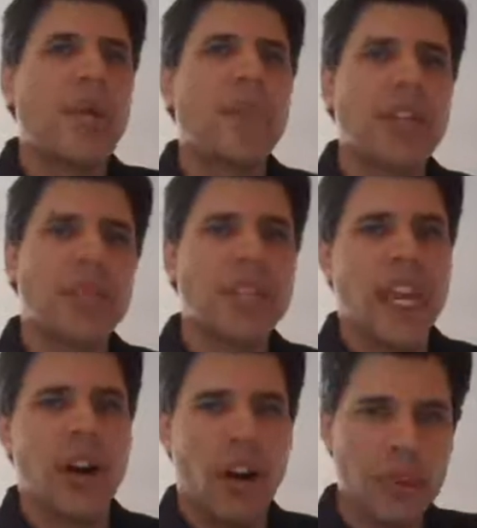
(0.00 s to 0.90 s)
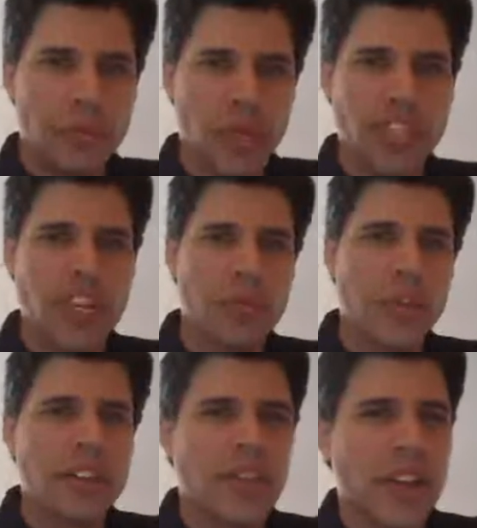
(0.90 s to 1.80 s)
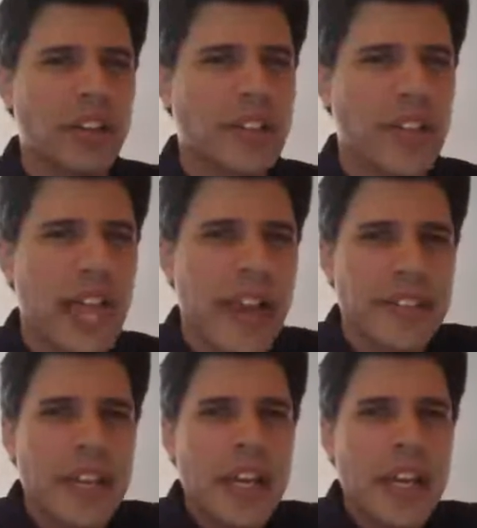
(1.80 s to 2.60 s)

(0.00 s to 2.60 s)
My mother would take all the books I had to read for English class